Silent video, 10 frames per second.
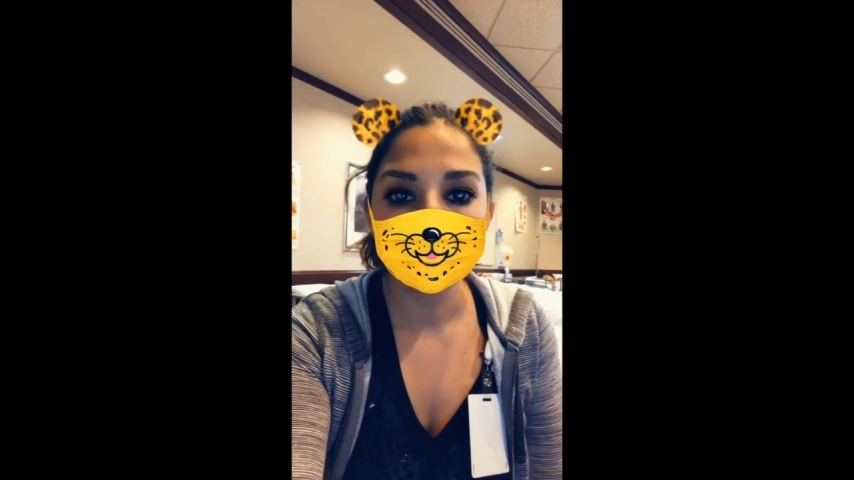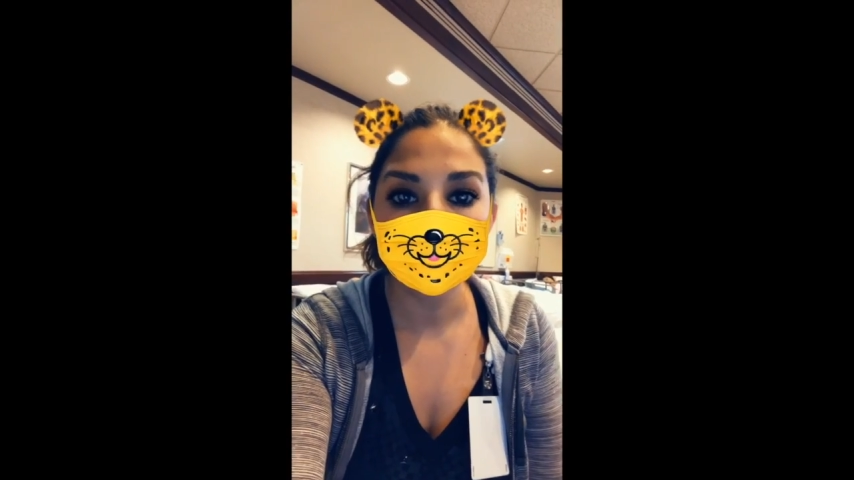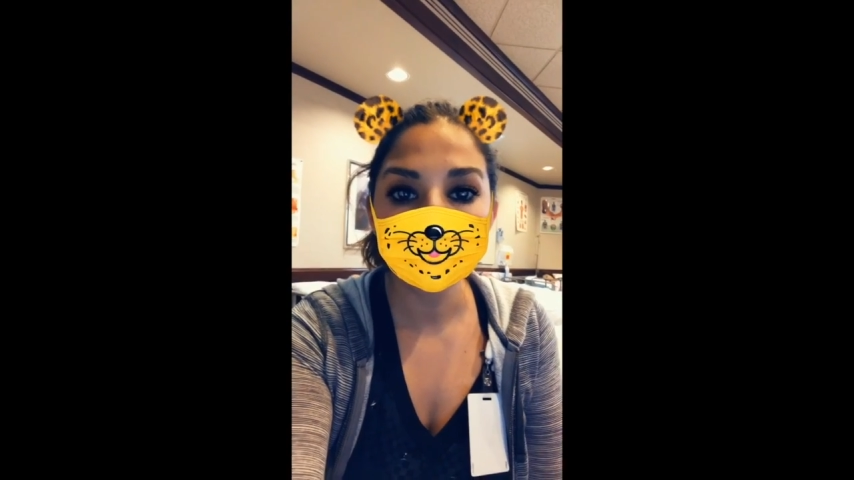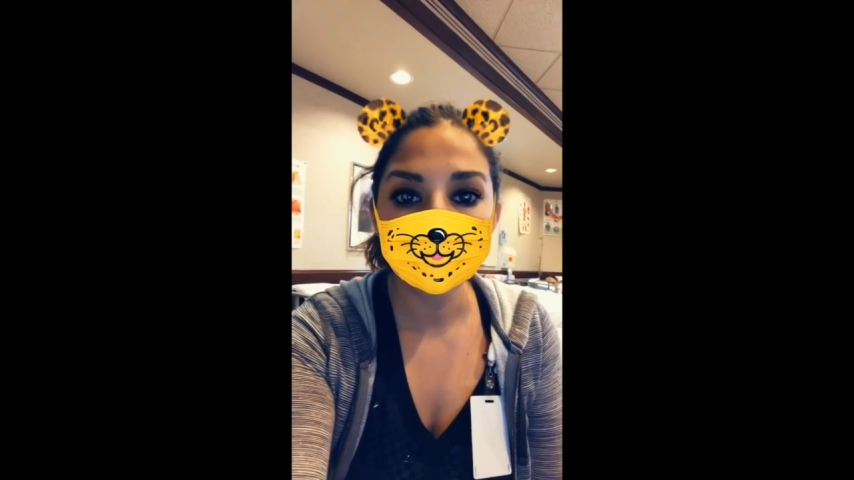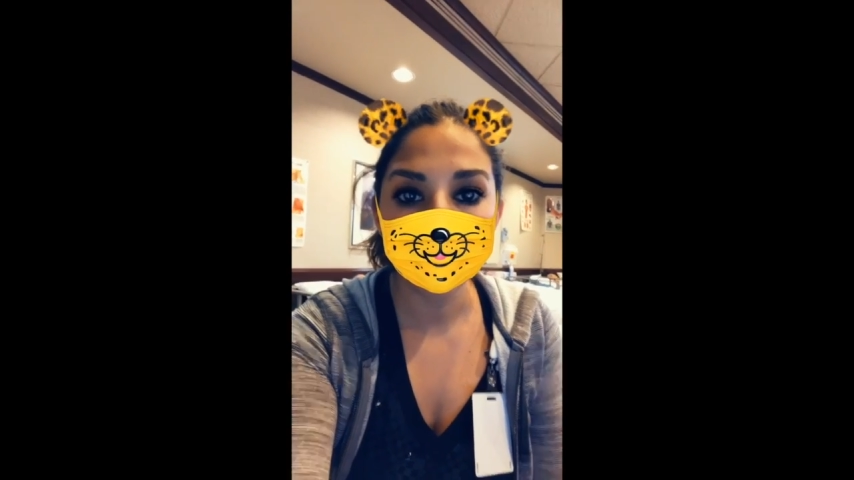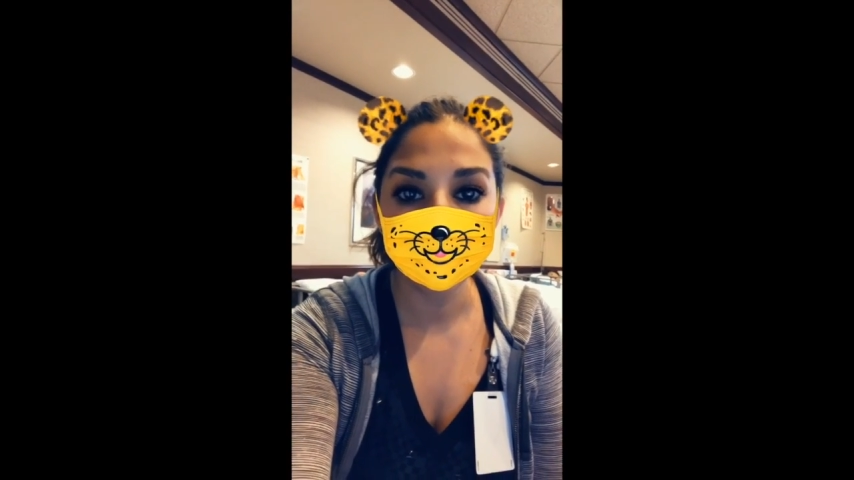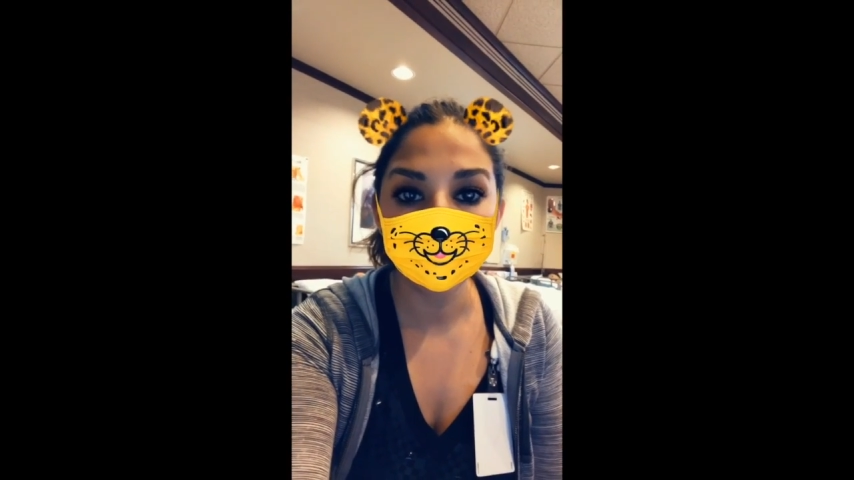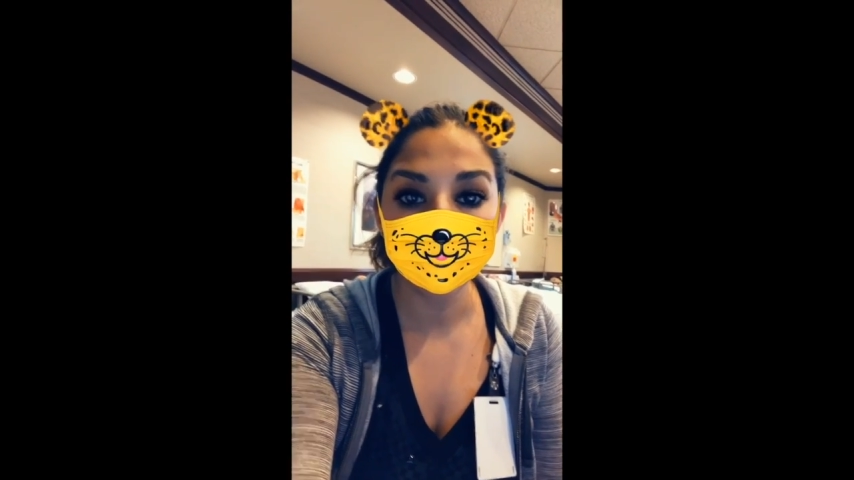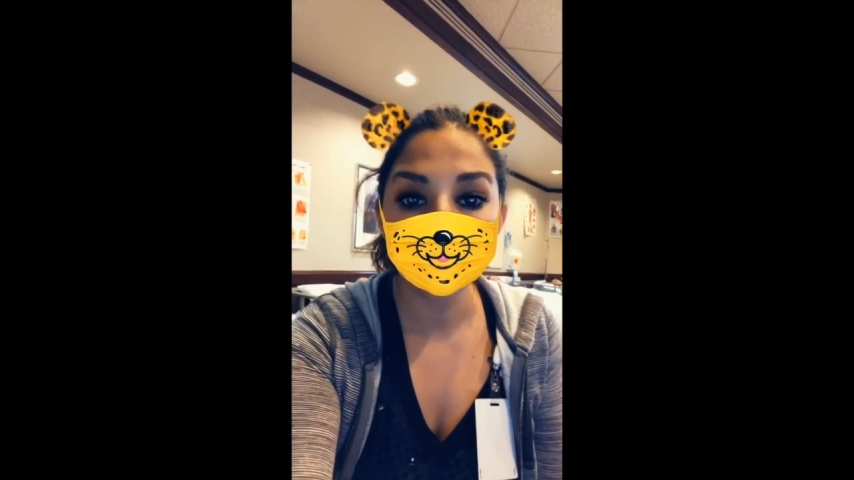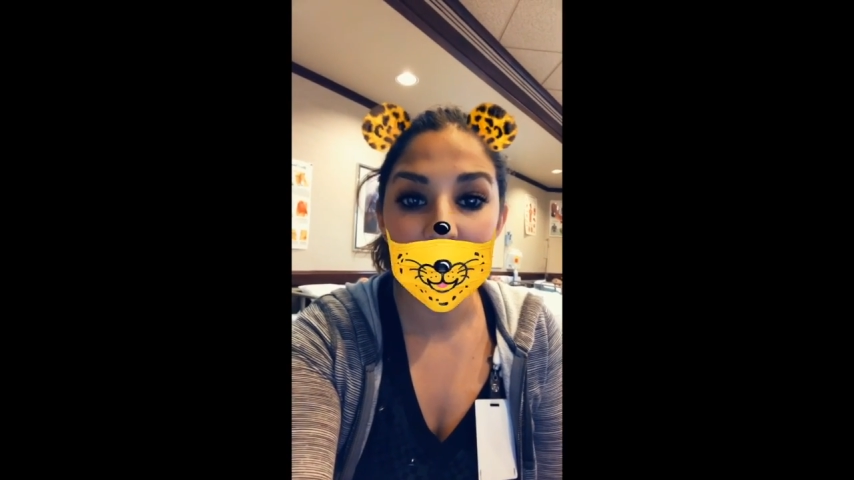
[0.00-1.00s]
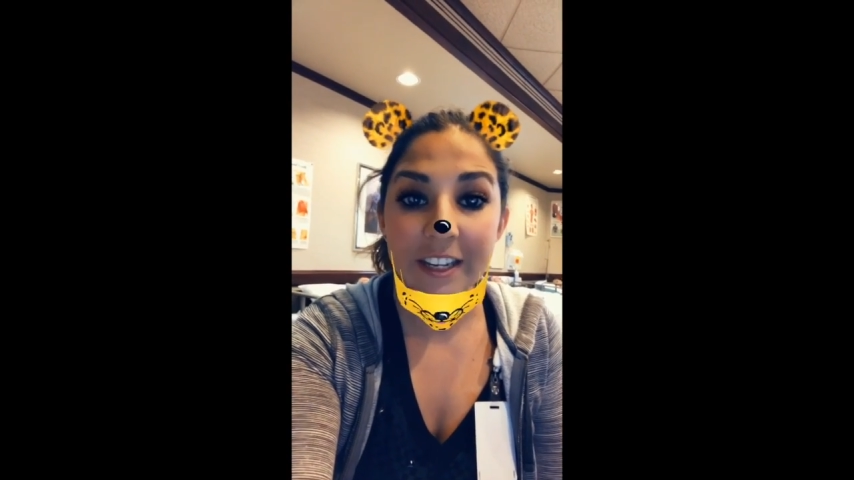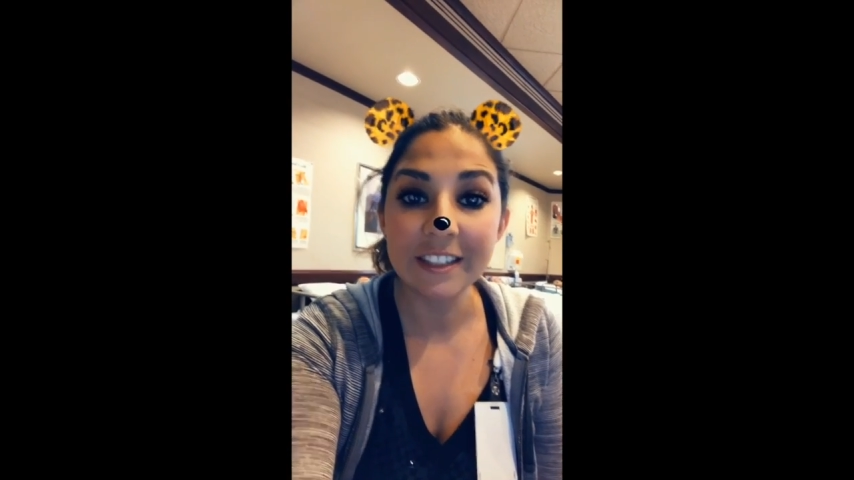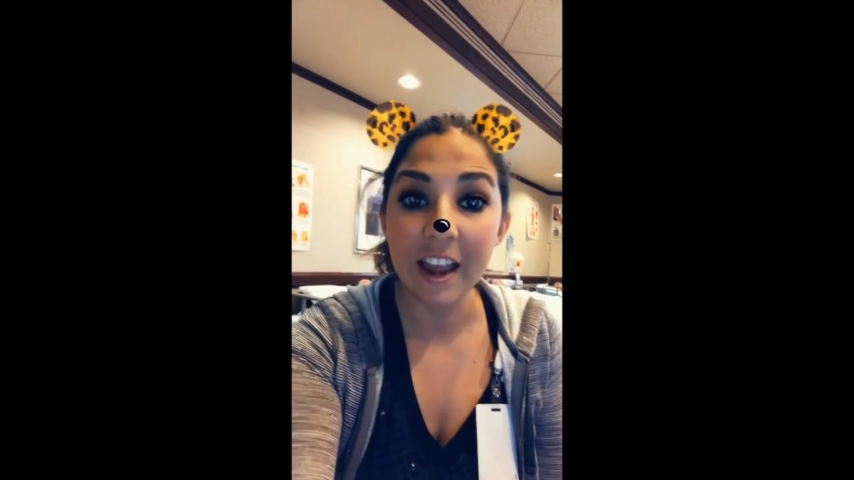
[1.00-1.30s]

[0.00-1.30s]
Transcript: We're also going to look for any